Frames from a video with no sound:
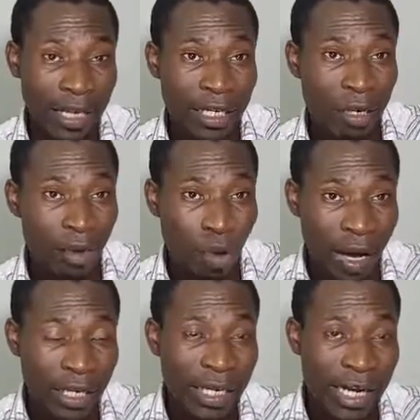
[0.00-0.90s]
they go and
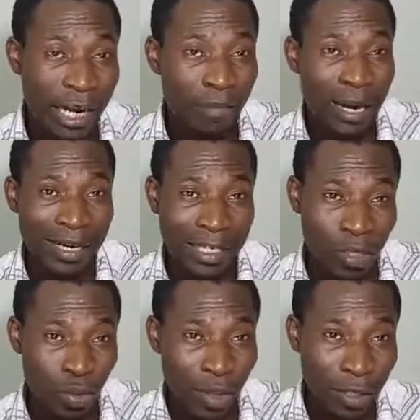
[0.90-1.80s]
they come back, they
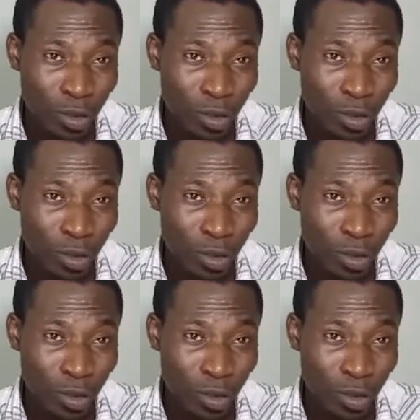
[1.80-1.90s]
sweat